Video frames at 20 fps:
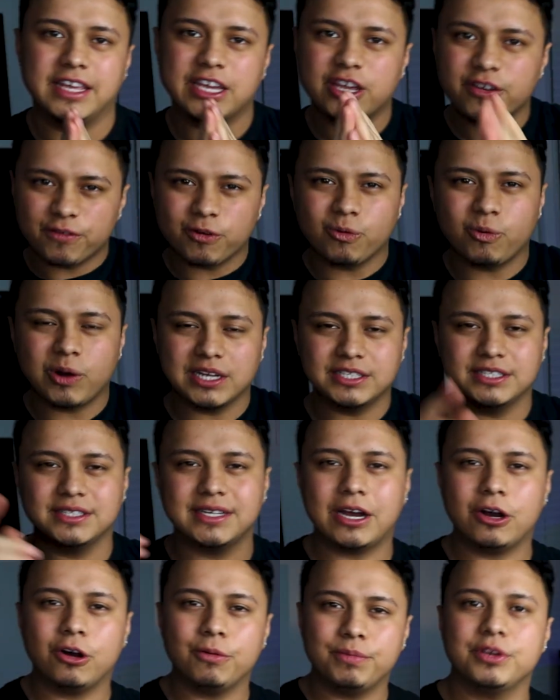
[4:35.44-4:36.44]
Thank you for
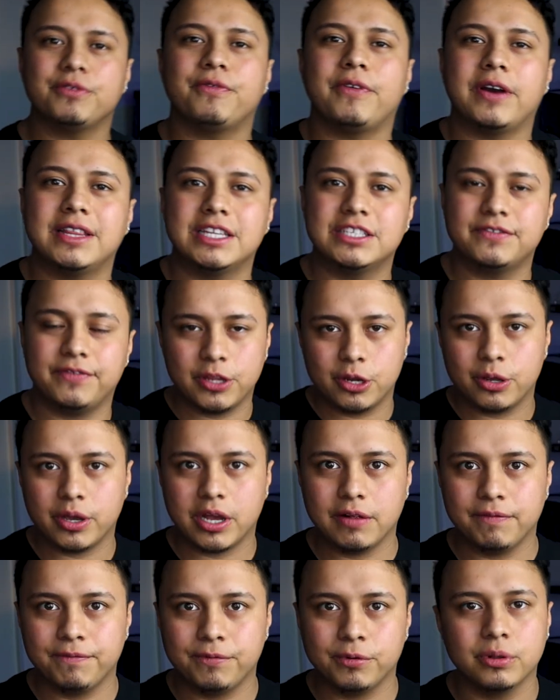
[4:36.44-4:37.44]
watching. I hope you find this video
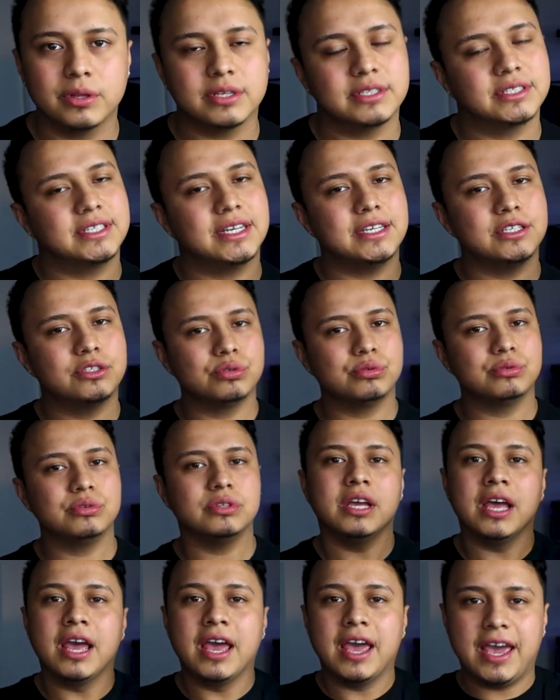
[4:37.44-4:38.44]
helpful. Stay
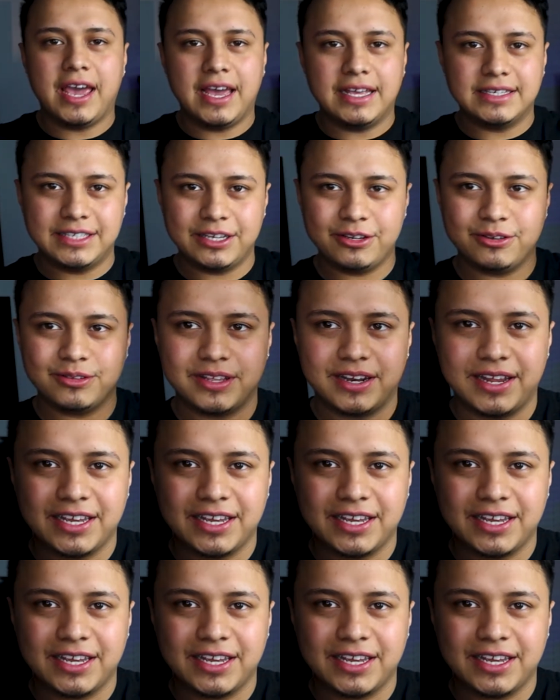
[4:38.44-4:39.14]
tuned and see you in the